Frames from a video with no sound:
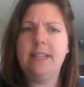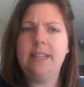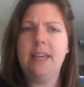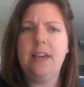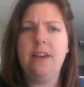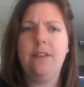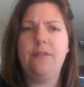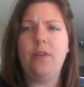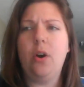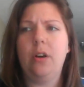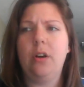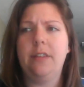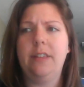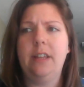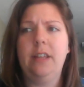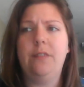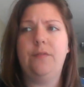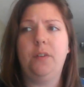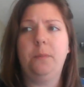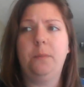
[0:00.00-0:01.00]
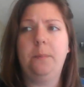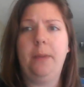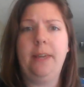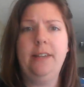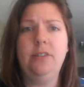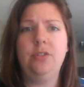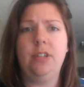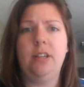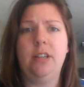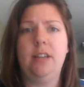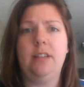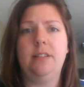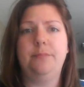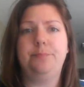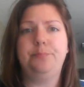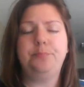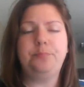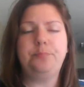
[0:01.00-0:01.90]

give all the information.